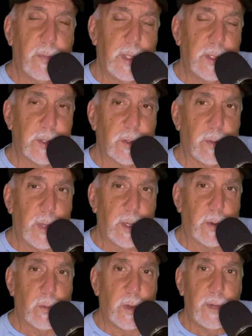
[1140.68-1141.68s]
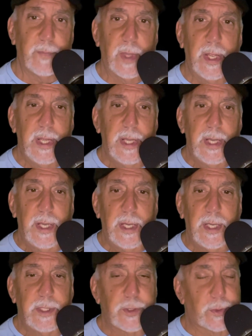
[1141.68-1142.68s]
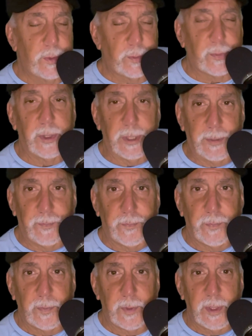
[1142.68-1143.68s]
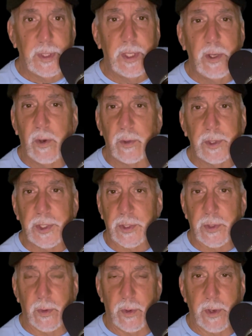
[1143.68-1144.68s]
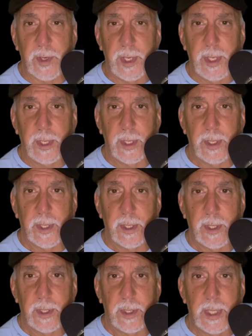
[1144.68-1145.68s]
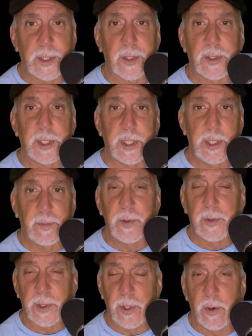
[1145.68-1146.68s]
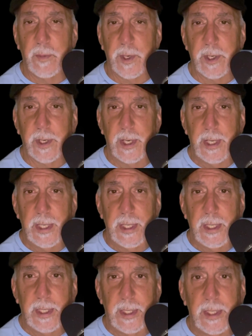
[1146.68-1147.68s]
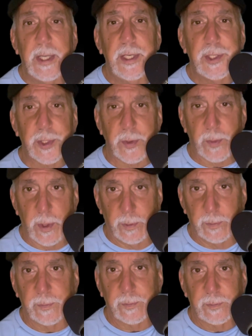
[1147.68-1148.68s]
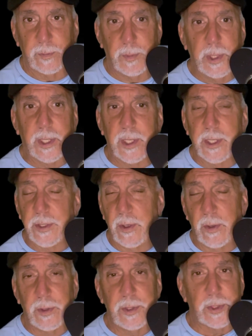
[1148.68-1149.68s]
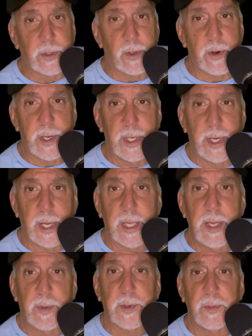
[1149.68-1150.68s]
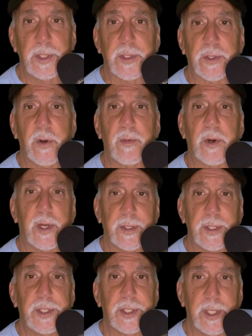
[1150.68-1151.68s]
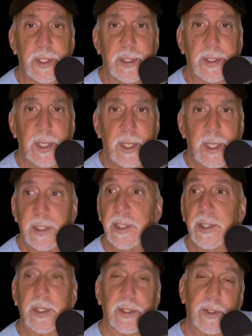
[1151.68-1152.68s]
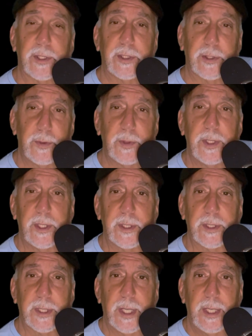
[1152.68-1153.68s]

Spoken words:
means no matter what. And truthfully, the only story that's going to keep you sober is your own. Because the only story that keeps me sober all these years, these 32 years,